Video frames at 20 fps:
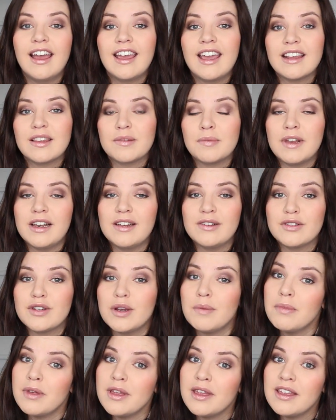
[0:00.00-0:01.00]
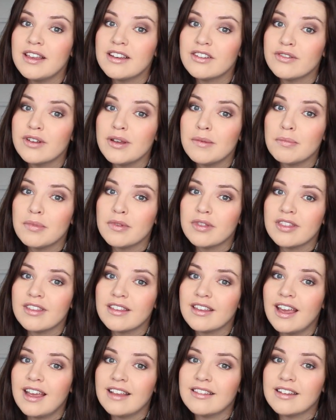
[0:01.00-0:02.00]
guess my little shopping trip
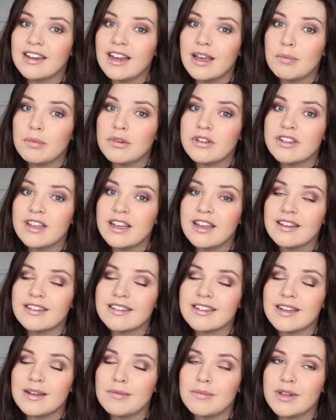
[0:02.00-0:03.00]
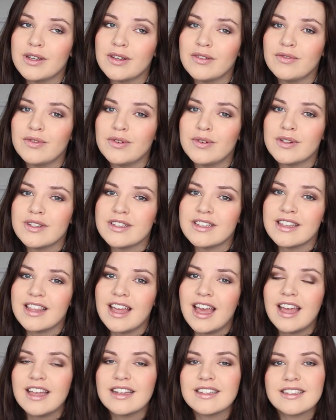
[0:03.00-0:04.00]
that hasn't happened yet. I'm looking forward to
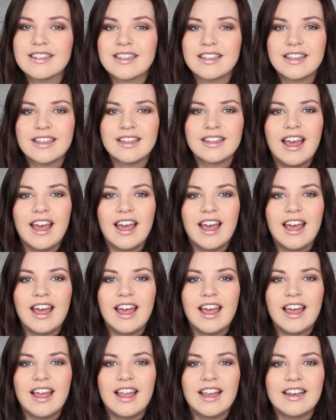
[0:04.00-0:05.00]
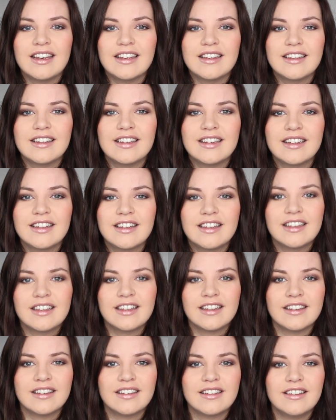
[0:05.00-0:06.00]
that, and
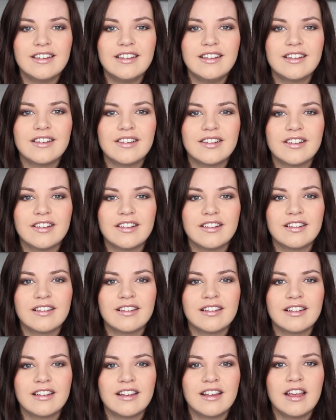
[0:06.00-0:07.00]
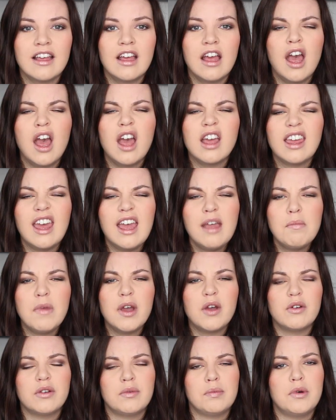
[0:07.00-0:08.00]
just getting
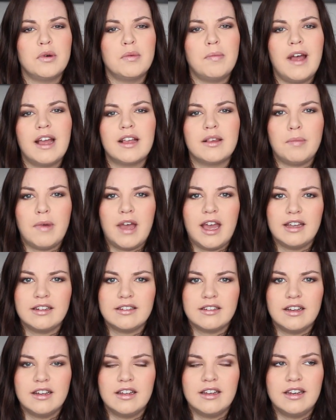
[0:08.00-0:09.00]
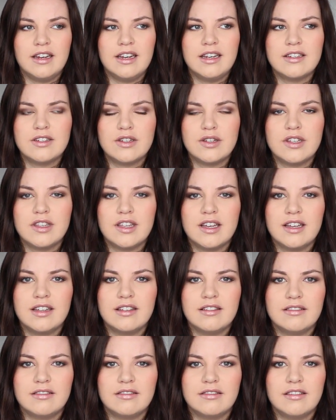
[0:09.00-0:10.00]
my hospital bags packed. I need to do
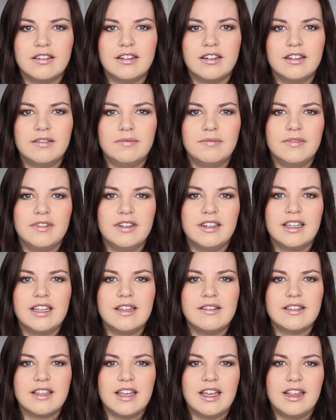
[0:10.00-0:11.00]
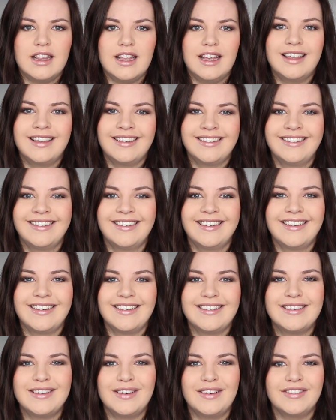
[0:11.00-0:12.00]
that. I keep saying that,
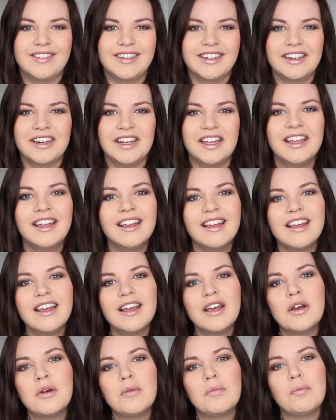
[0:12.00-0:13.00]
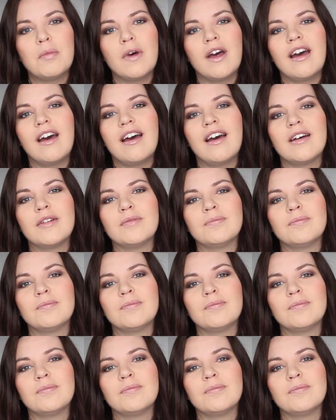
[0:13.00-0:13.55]
I still haven't done it. But